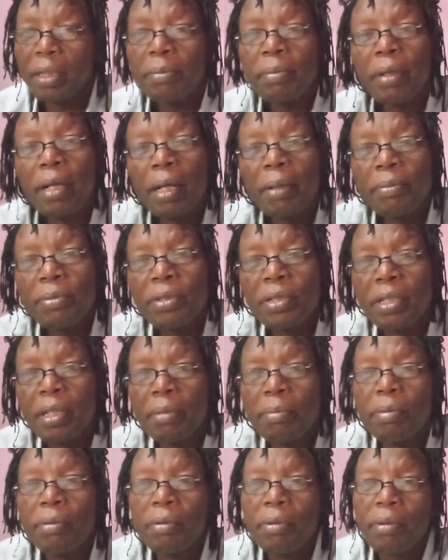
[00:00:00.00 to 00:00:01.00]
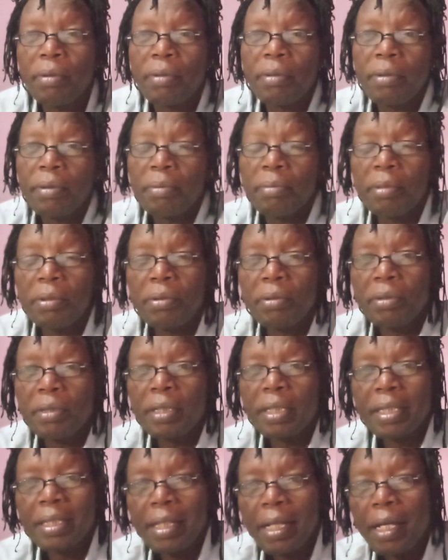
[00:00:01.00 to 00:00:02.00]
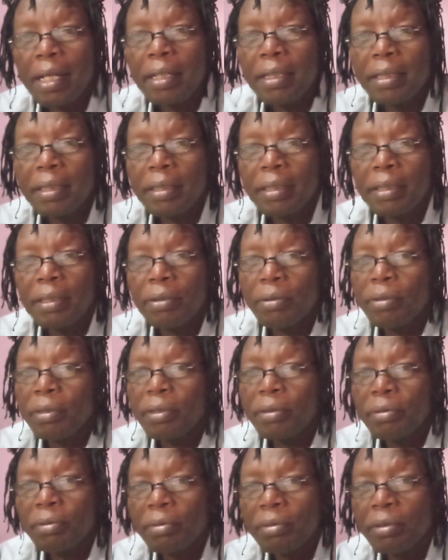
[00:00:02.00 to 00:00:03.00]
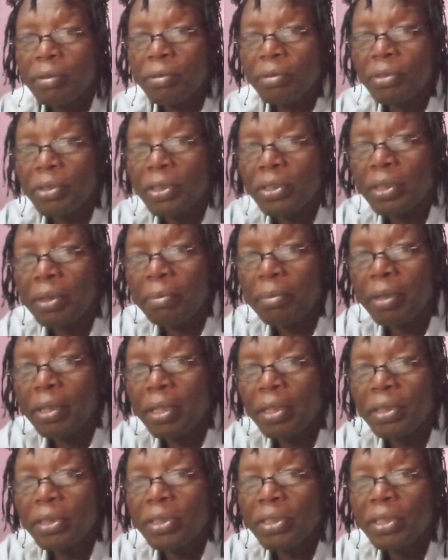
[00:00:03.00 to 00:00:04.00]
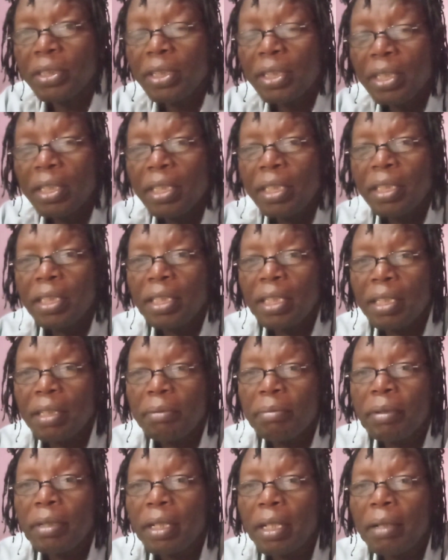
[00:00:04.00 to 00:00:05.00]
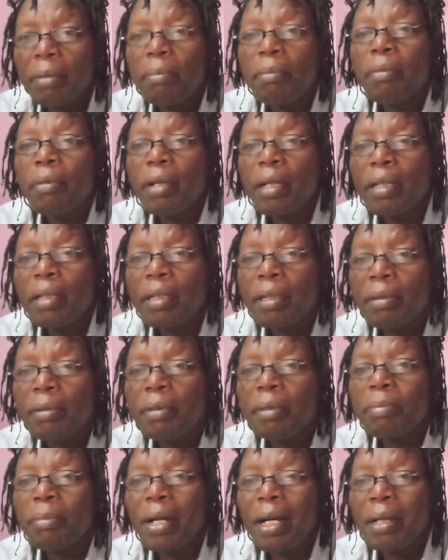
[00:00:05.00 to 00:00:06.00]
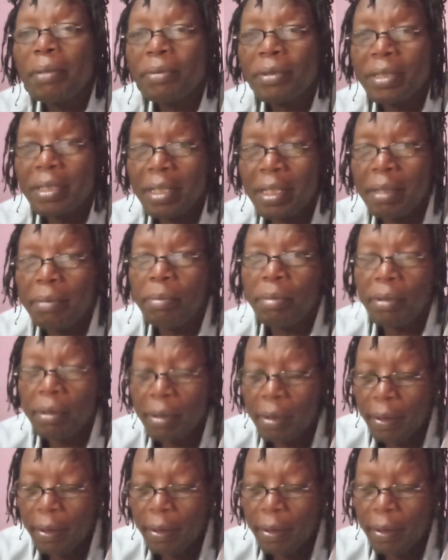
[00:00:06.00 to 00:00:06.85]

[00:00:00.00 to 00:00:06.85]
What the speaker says: it becomes stable. Because it's large, it loses some energy, then it becomes stable.